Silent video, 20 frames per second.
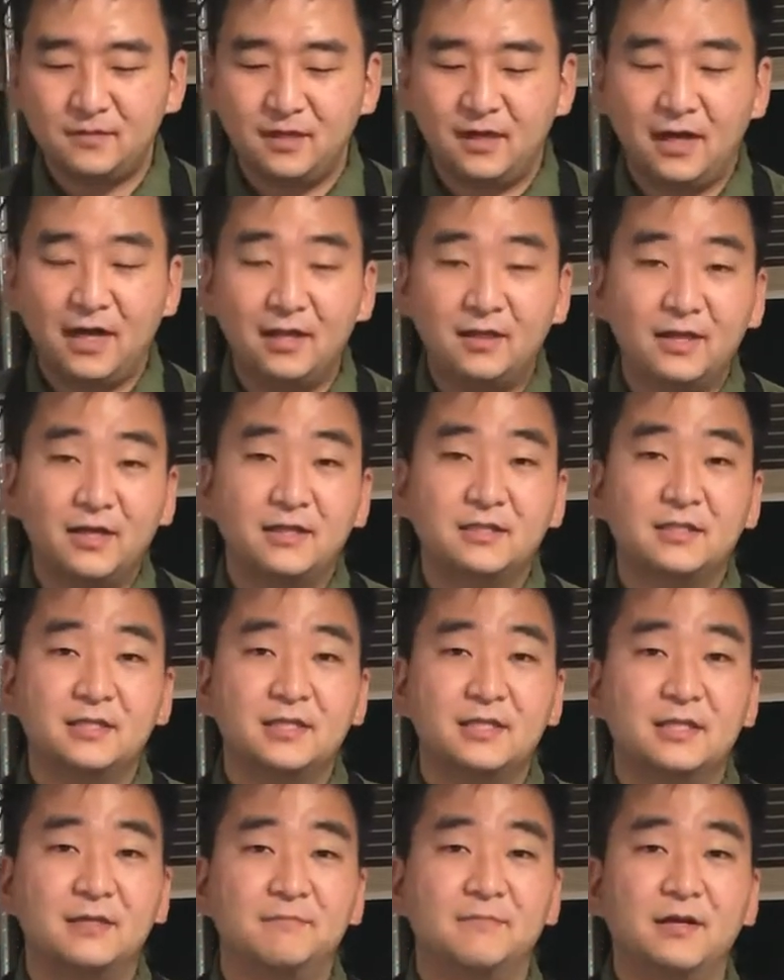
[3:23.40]
I like to
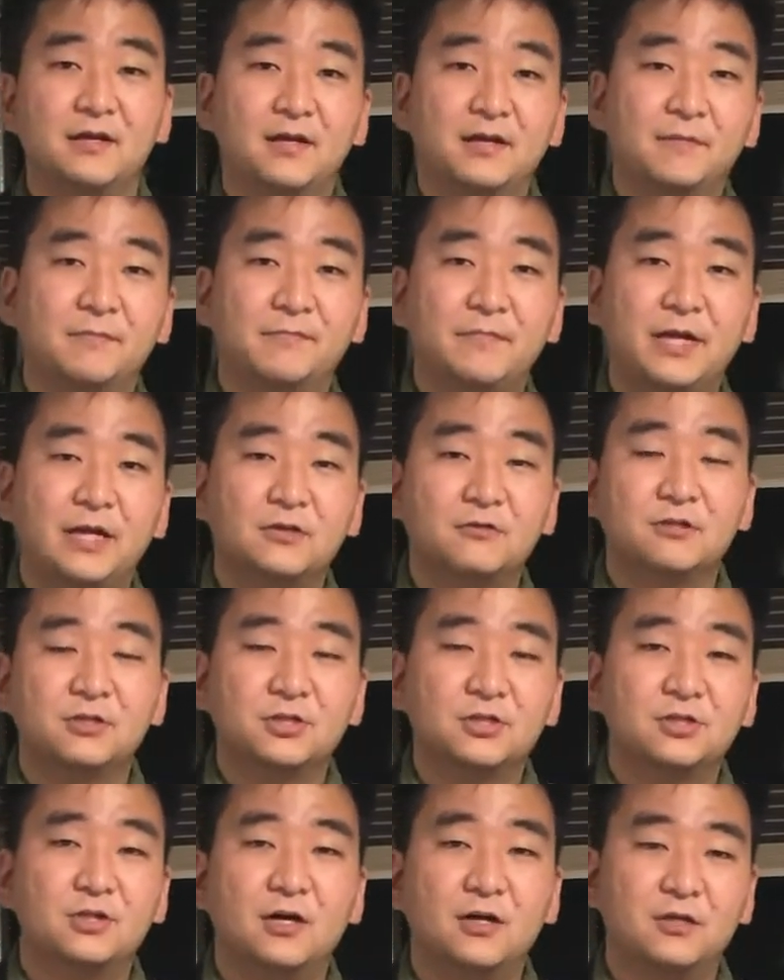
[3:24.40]
keep my pantry
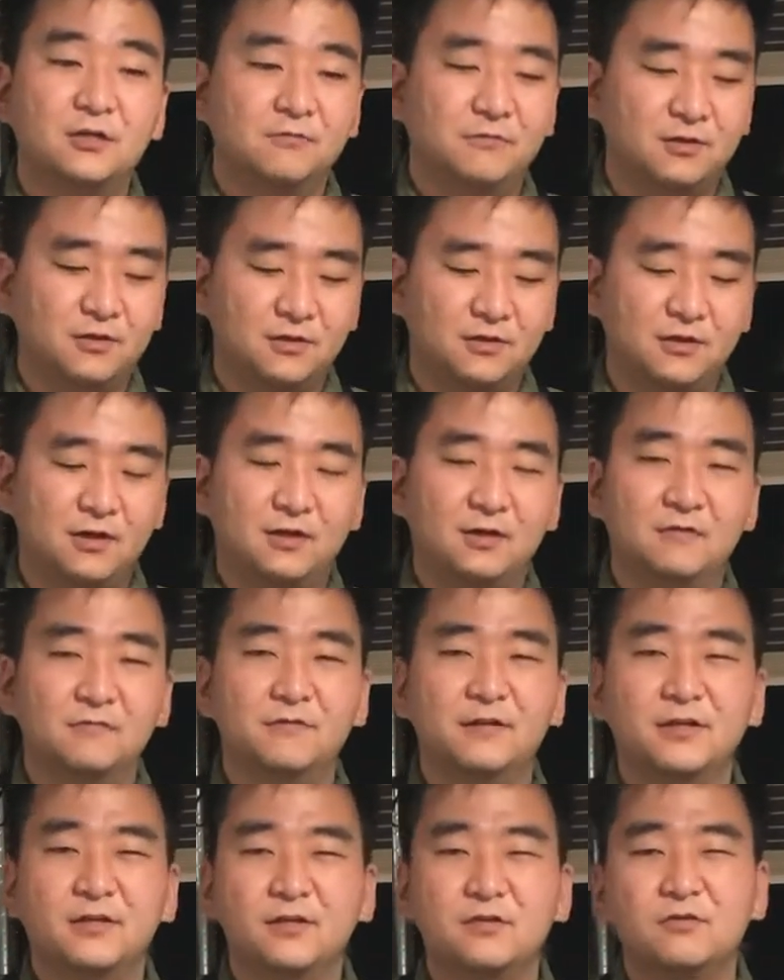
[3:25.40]
stocked with a lot of
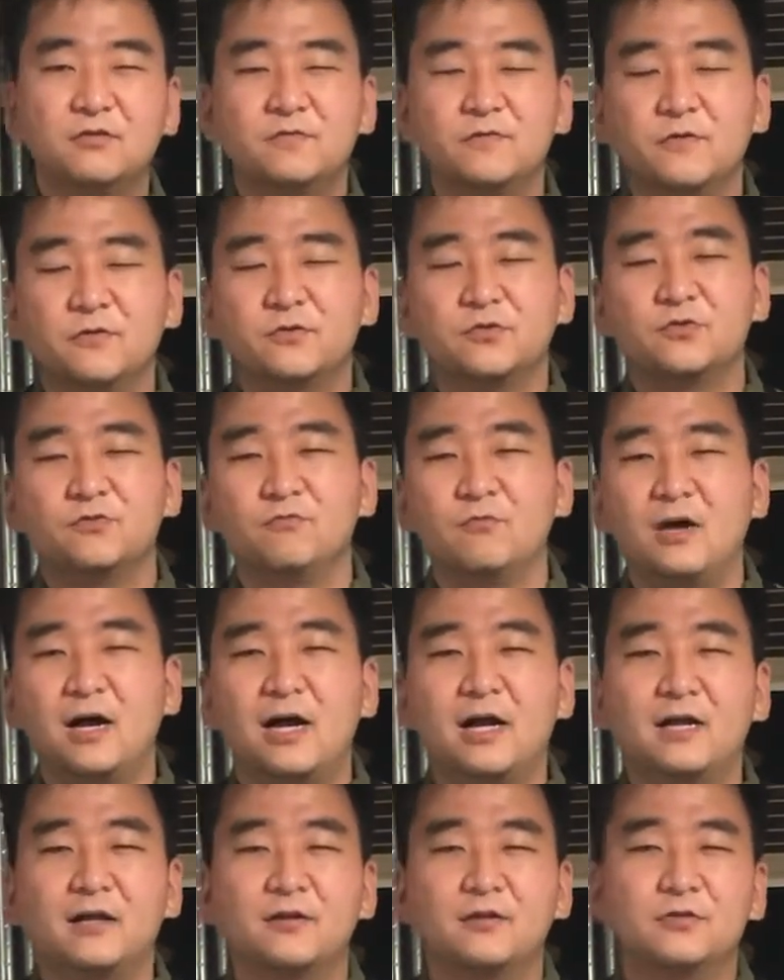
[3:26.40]
like useful
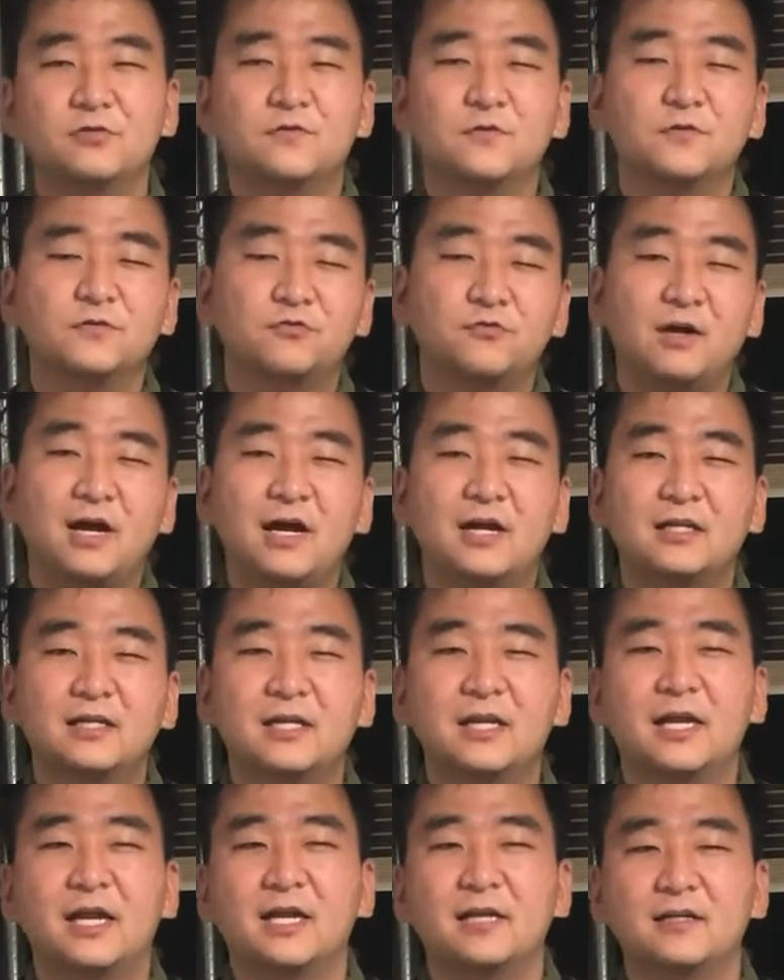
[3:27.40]
dried,
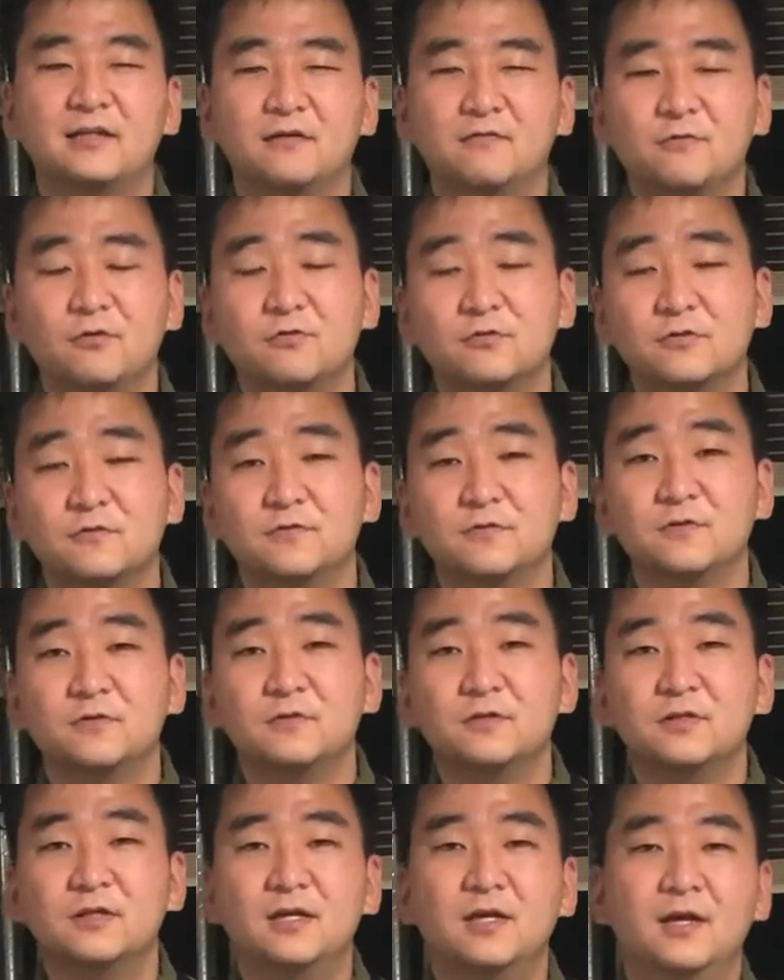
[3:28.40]
canned, and frozen
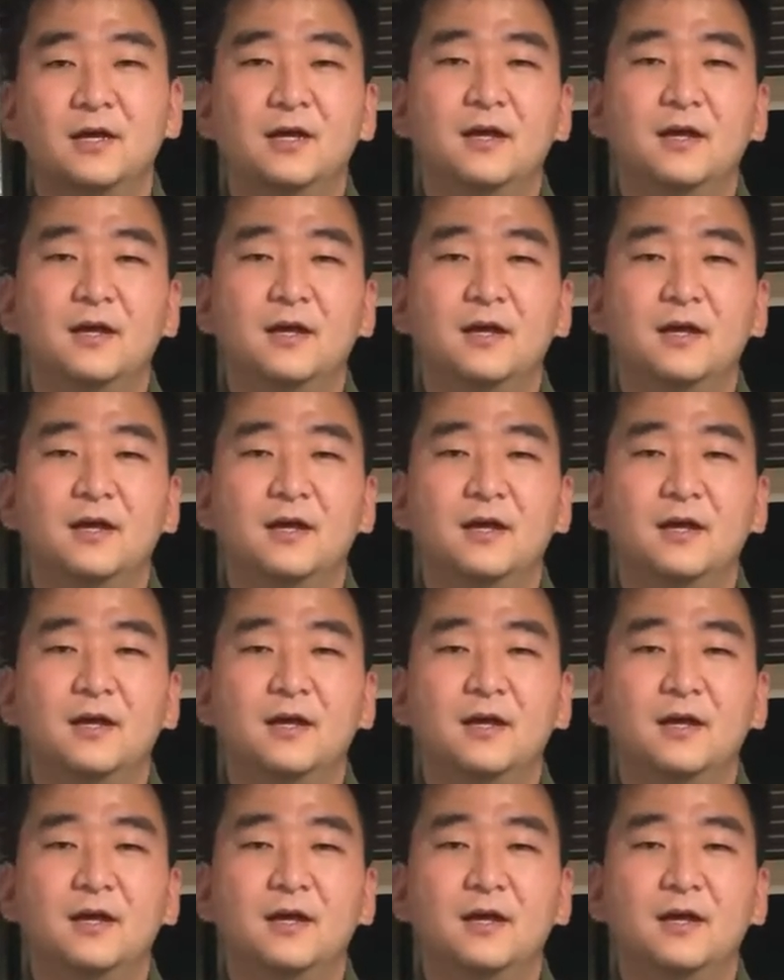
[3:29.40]
foods.